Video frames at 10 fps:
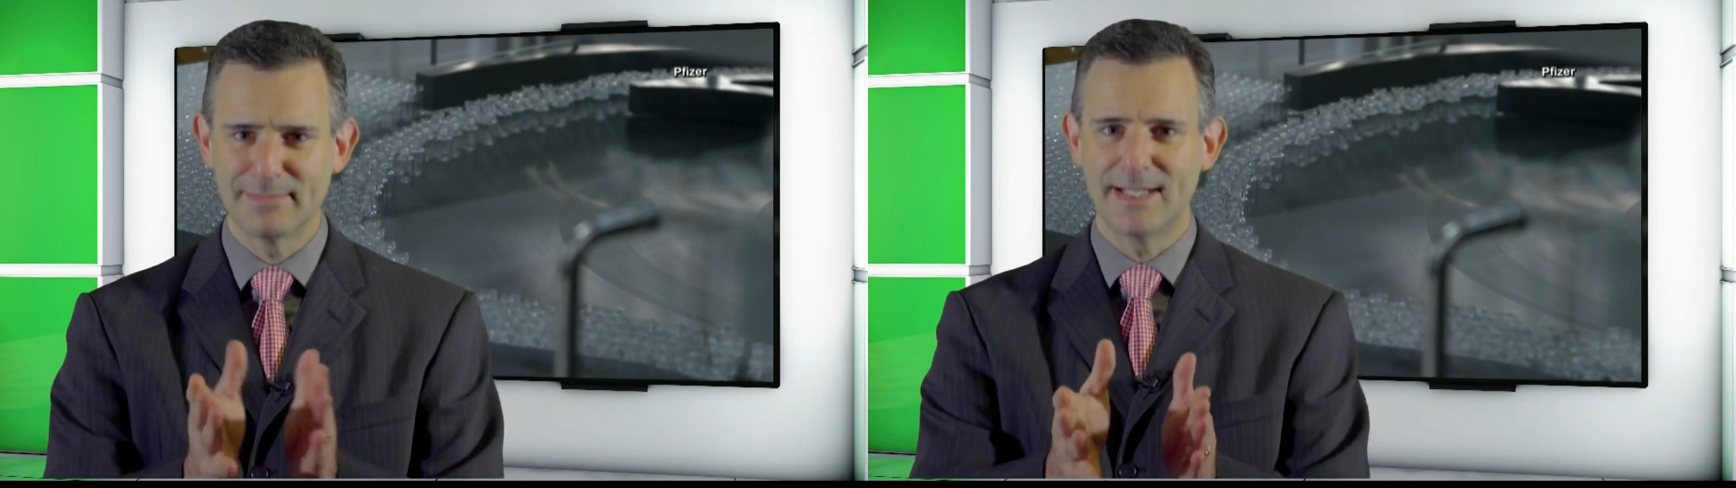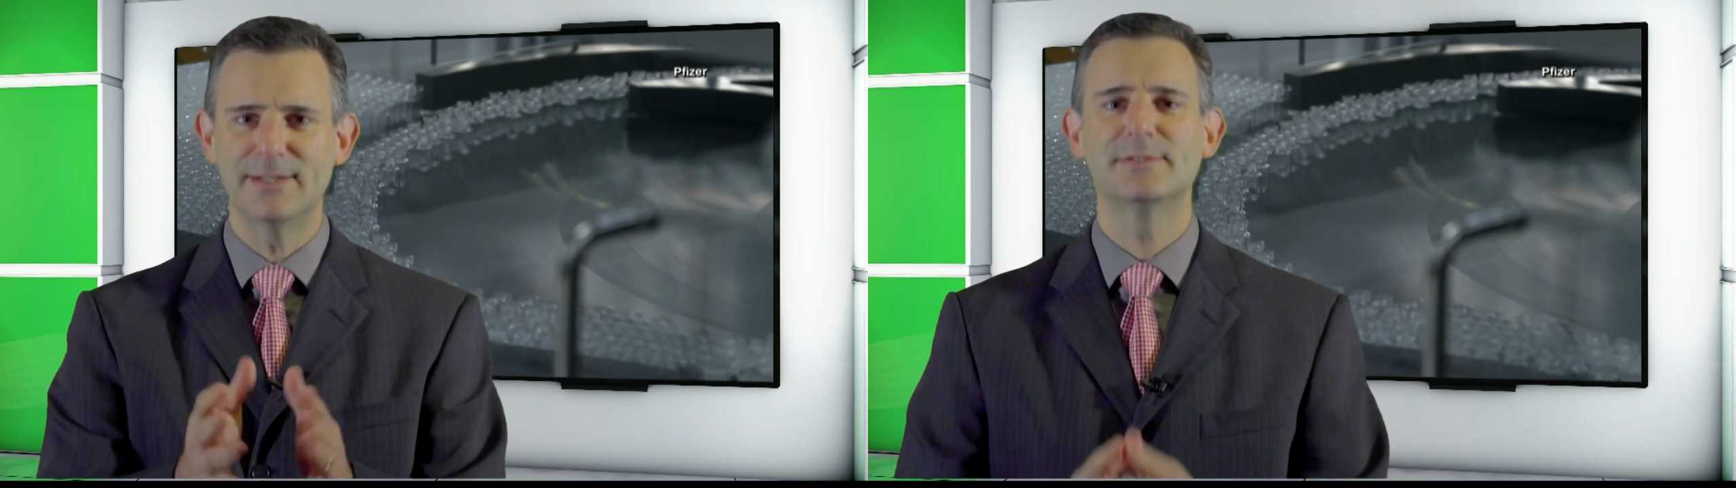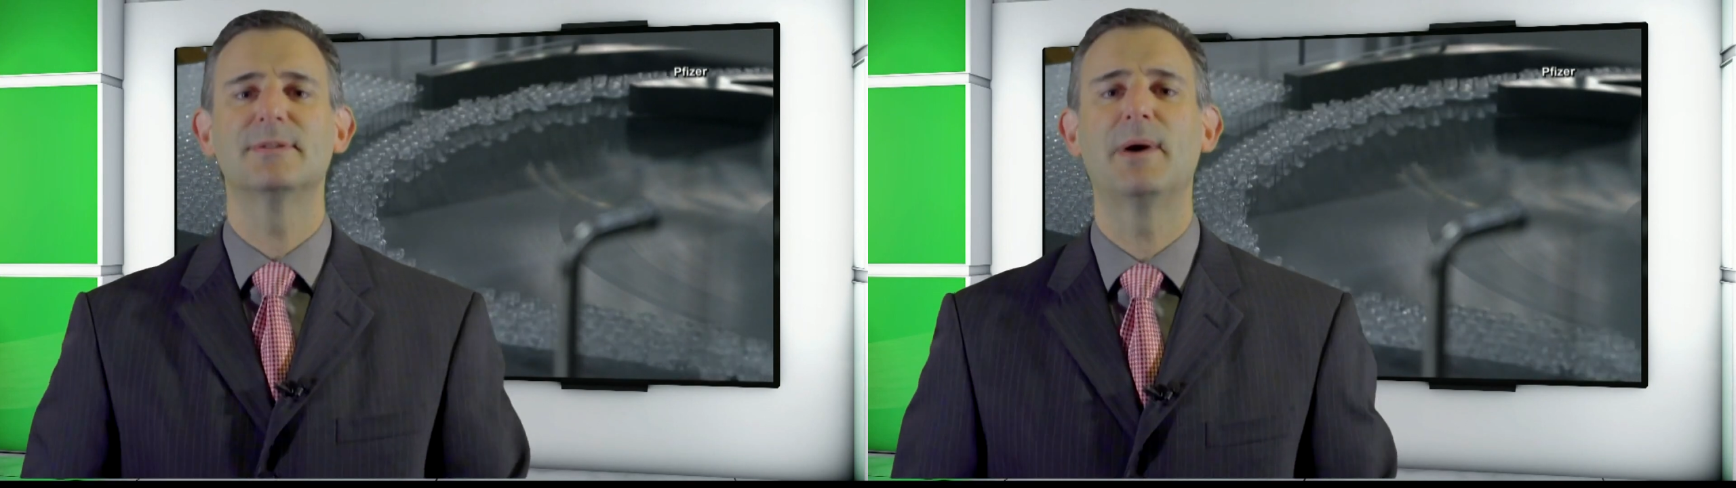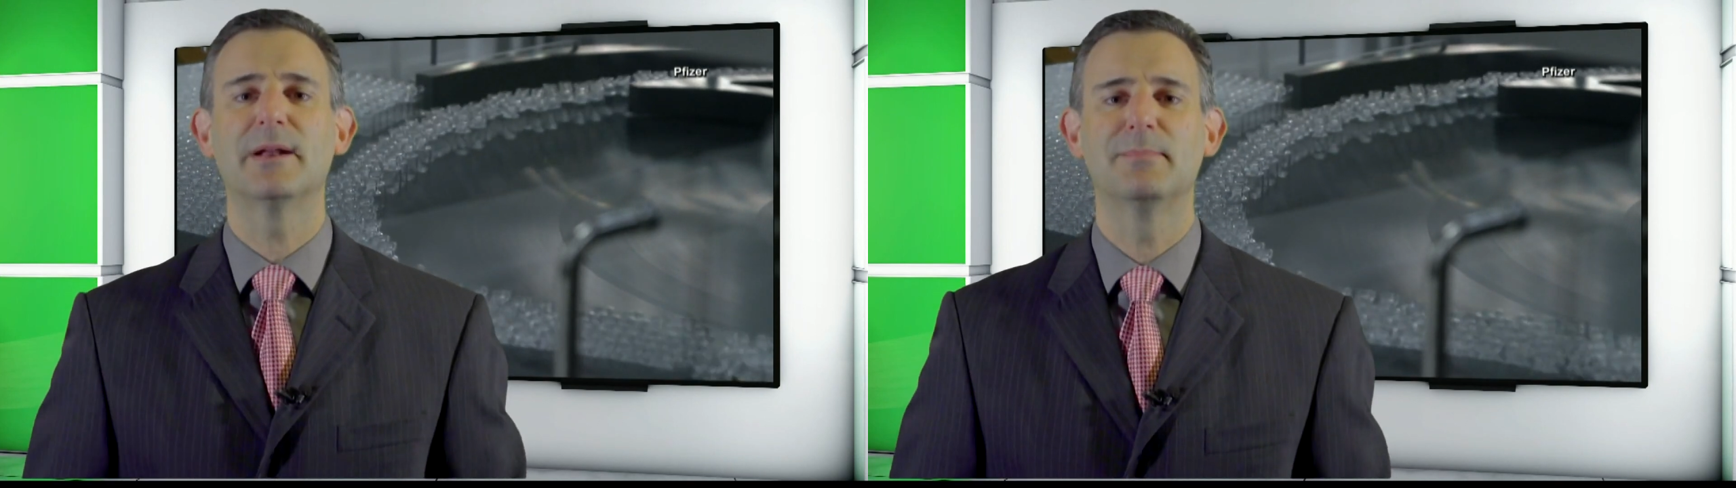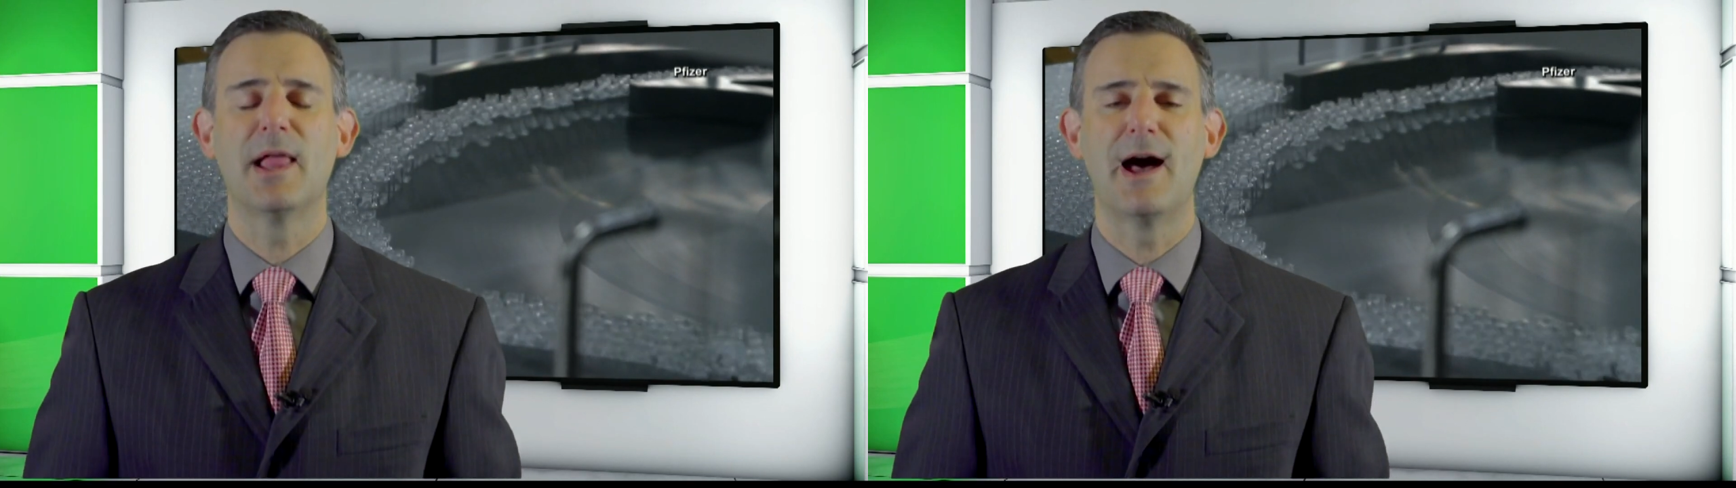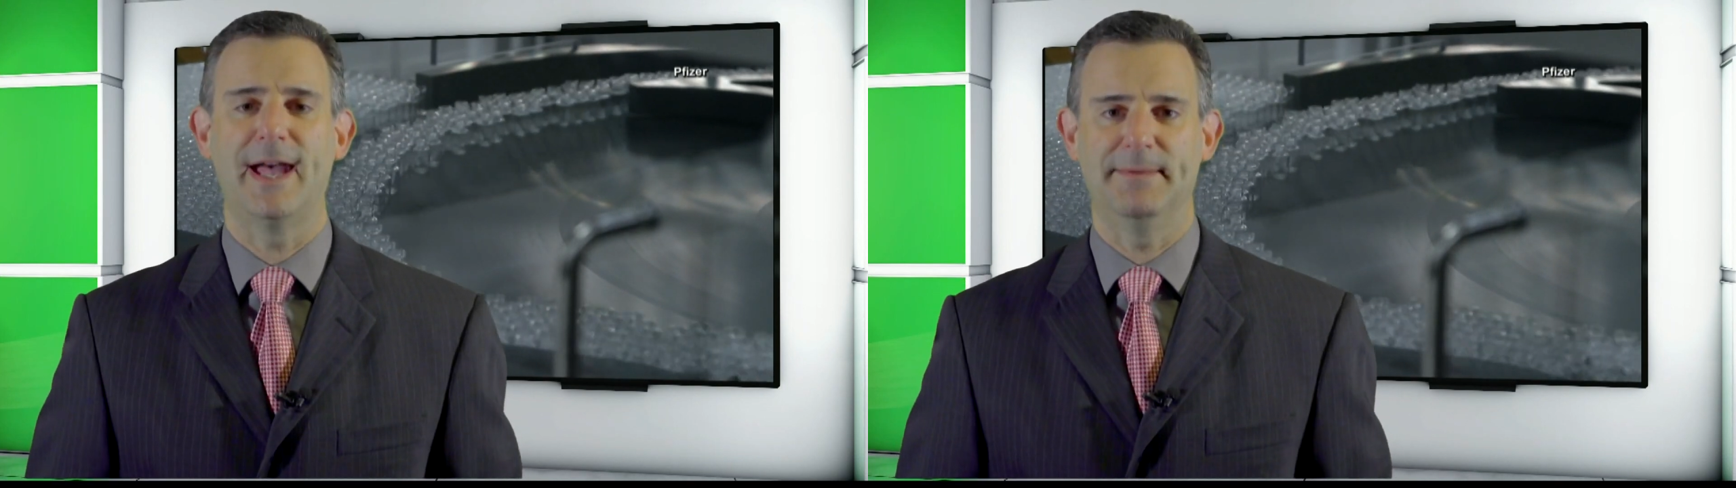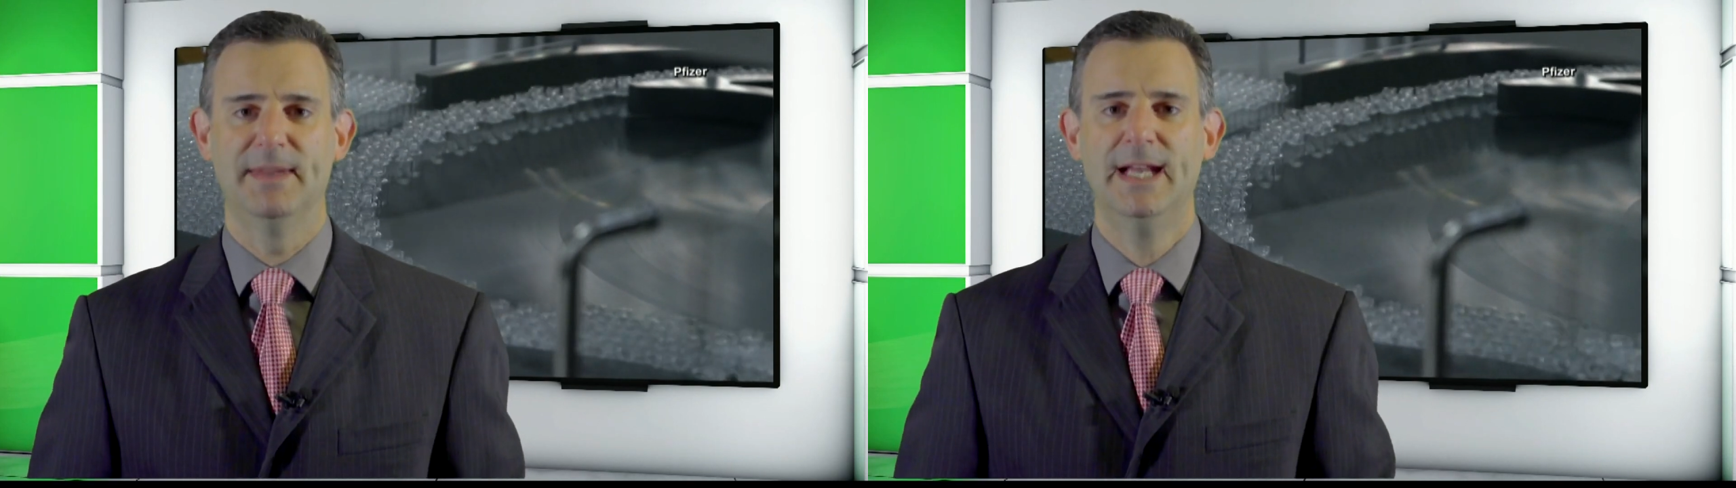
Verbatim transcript: But here's the bottom line